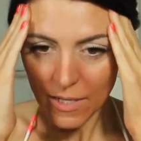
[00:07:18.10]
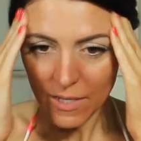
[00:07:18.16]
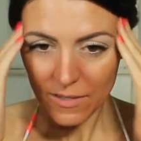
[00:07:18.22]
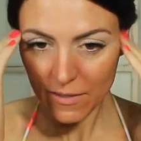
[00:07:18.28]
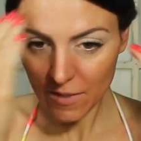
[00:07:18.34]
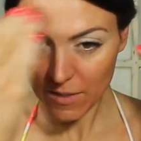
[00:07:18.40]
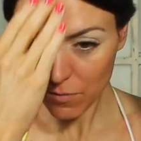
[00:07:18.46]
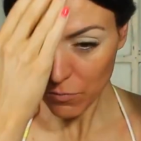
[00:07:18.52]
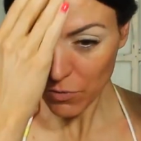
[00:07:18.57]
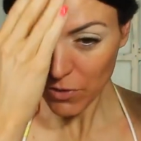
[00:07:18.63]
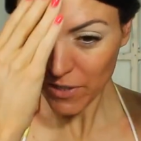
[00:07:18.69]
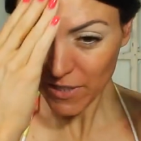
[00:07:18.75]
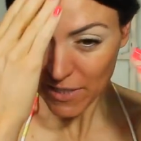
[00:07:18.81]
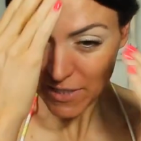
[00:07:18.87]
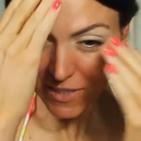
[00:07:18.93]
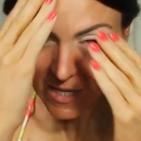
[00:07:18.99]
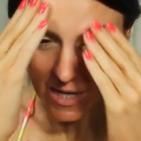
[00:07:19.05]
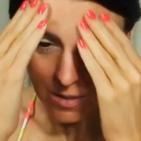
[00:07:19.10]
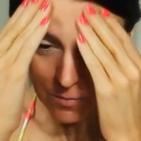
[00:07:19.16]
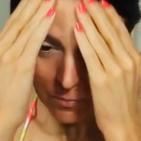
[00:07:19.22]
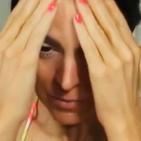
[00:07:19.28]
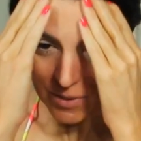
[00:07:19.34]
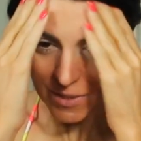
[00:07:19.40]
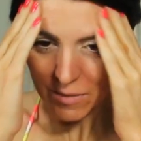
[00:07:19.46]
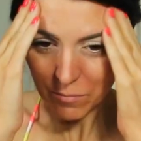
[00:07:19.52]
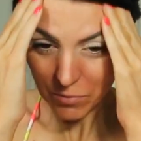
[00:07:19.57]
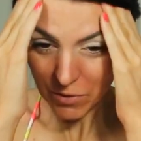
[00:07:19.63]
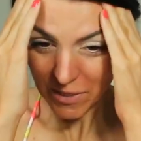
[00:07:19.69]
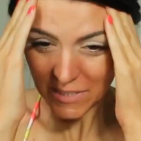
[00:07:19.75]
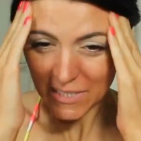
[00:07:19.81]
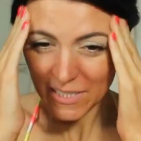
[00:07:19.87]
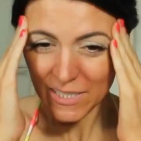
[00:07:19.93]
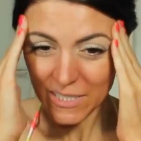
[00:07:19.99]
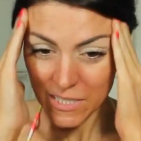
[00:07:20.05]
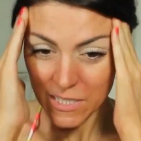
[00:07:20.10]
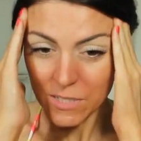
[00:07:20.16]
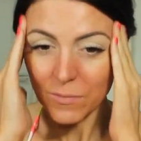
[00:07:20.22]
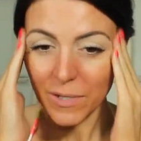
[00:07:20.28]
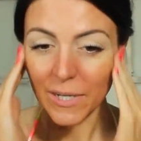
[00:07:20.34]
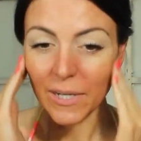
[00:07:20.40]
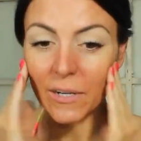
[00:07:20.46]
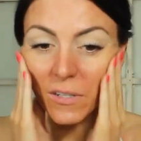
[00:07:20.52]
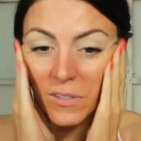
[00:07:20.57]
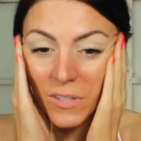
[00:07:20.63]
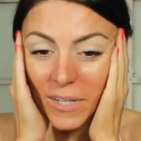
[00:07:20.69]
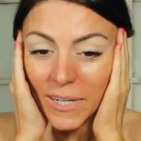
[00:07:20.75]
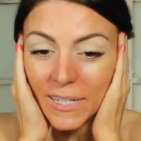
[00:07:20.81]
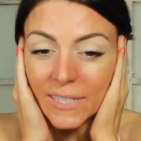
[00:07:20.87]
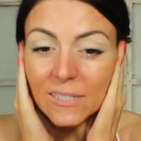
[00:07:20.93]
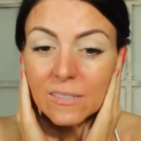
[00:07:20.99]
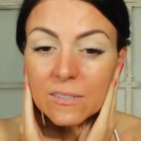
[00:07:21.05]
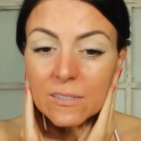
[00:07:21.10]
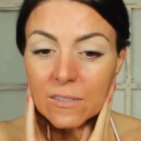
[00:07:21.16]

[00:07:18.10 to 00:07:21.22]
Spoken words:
And then bring it up and blend it into my hairline.